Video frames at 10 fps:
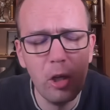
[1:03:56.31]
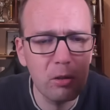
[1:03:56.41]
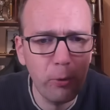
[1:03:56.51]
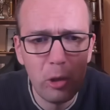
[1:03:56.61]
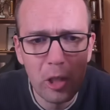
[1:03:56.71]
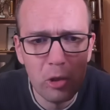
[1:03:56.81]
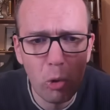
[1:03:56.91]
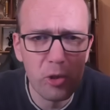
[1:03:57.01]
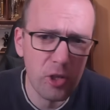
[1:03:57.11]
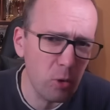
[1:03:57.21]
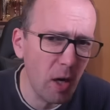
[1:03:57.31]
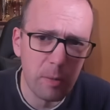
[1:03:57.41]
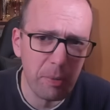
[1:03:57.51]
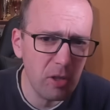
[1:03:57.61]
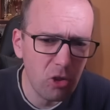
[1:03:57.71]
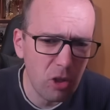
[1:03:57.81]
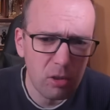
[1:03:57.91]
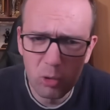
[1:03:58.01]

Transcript: here fully endorses white's position.